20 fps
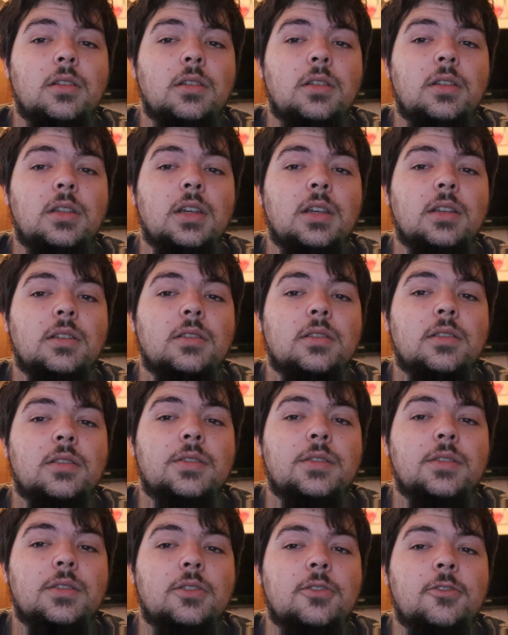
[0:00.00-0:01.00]

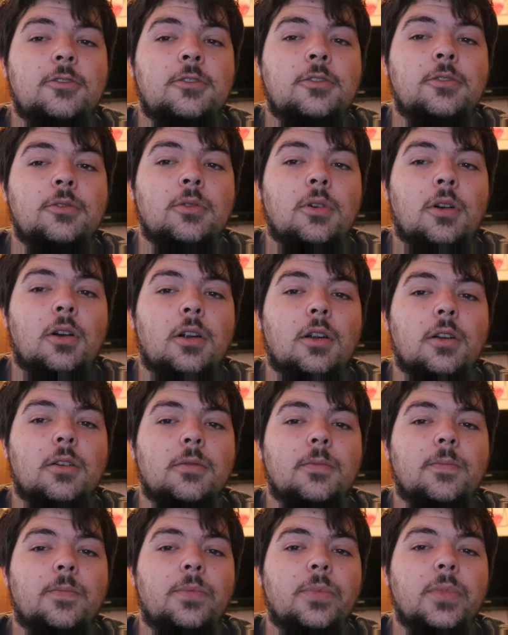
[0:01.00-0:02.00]
gets too hard.
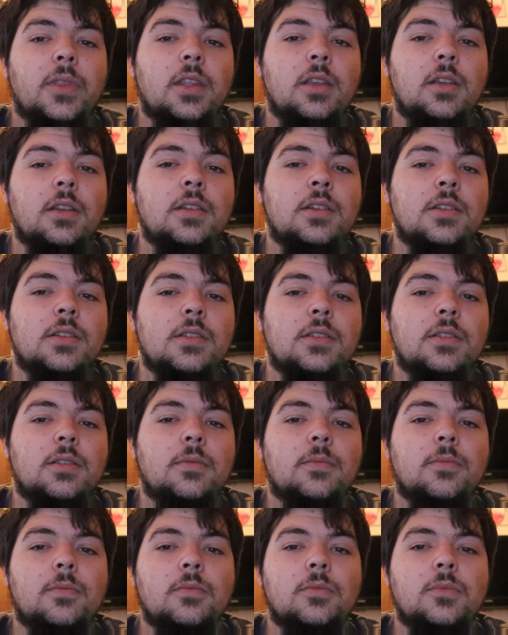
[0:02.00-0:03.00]

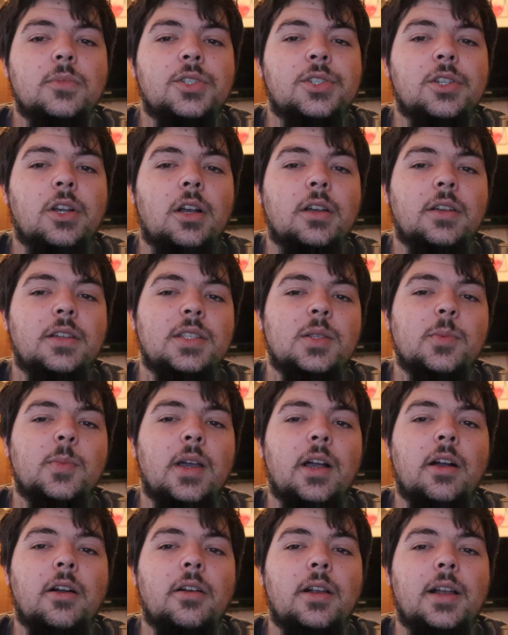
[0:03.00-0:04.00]
Song is
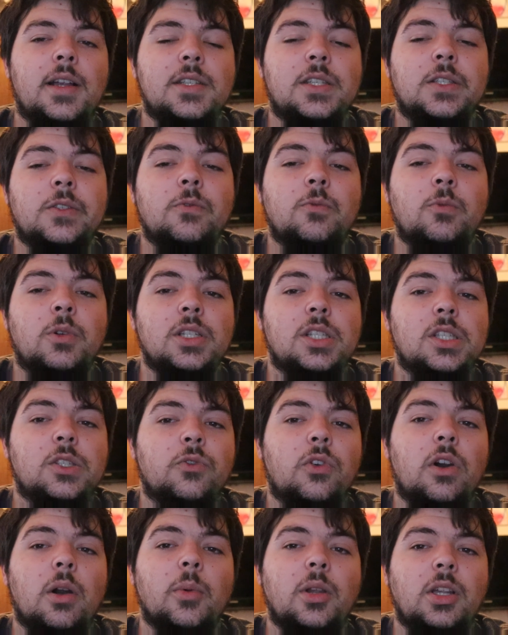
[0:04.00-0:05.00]
about as once
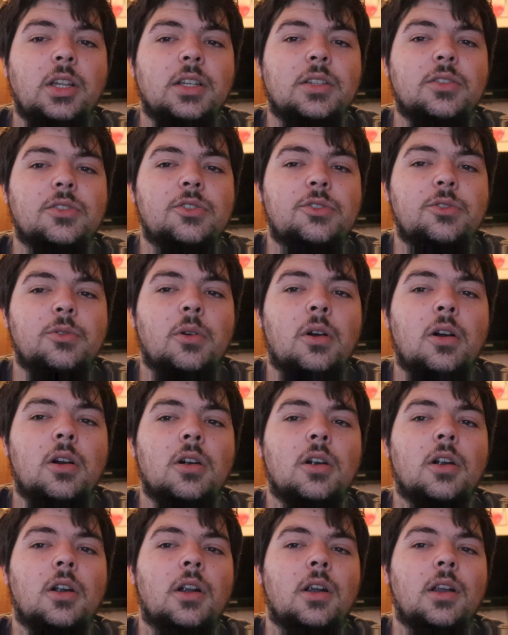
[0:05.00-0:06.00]
farming gets too
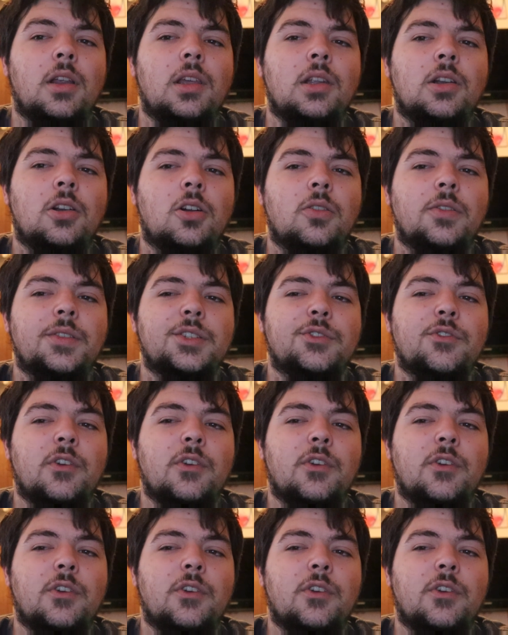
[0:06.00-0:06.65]
hard and all these